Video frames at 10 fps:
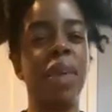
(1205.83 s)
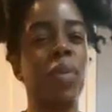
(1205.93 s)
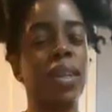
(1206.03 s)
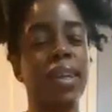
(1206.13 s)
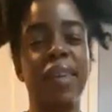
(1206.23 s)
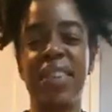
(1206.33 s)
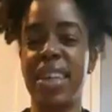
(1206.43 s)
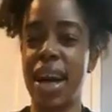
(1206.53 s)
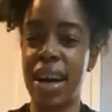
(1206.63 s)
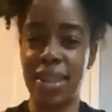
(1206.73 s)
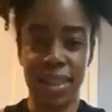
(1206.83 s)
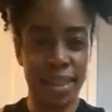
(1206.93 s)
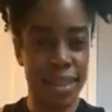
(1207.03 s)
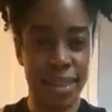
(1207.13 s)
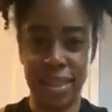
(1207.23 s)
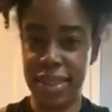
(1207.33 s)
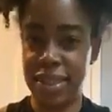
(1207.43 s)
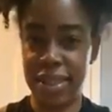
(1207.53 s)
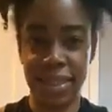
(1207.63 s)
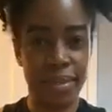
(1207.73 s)
And with love and
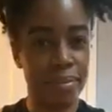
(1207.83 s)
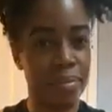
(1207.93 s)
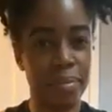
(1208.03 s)
kindness